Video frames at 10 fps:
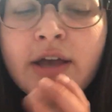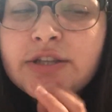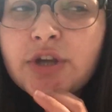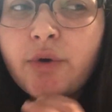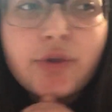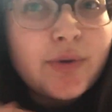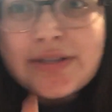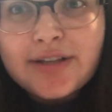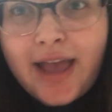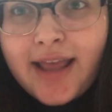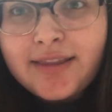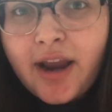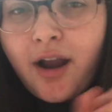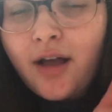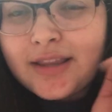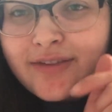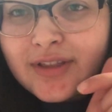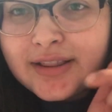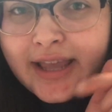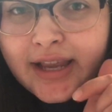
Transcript: So you can still head there. I'll leave the